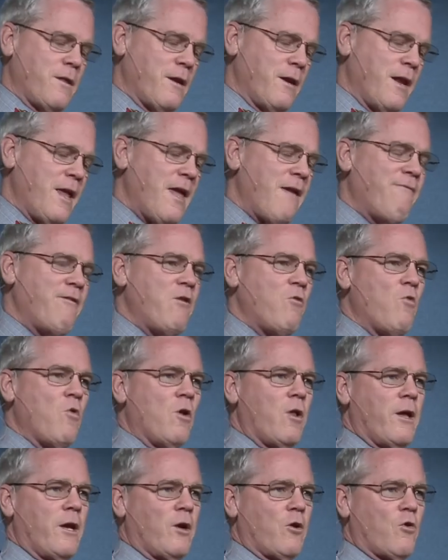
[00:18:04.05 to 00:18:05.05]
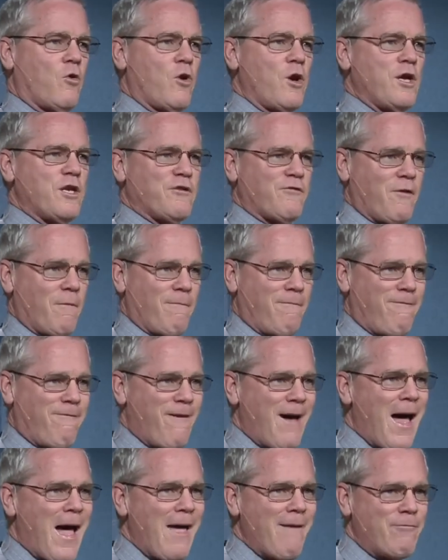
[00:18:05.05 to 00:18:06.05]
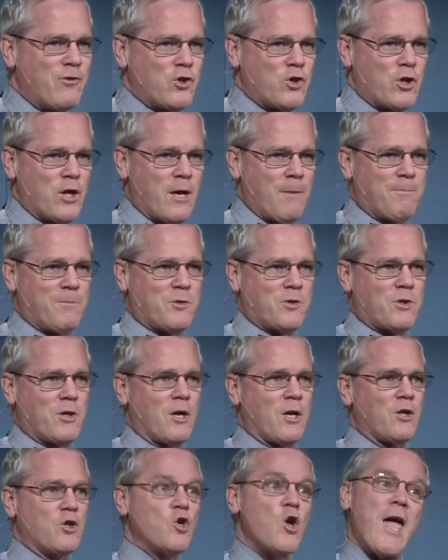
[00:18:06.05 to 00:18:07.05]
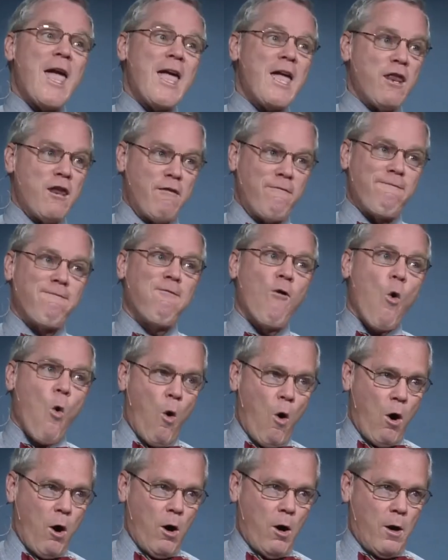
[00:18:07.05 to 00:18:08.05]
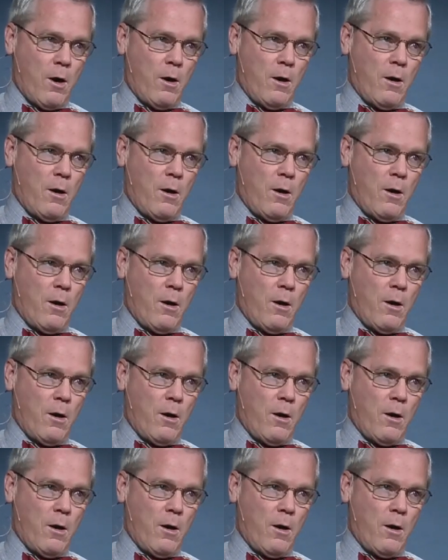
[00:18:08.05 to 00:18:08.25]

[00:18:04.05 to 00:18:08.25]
the Navy will increase from 5 ships to 84.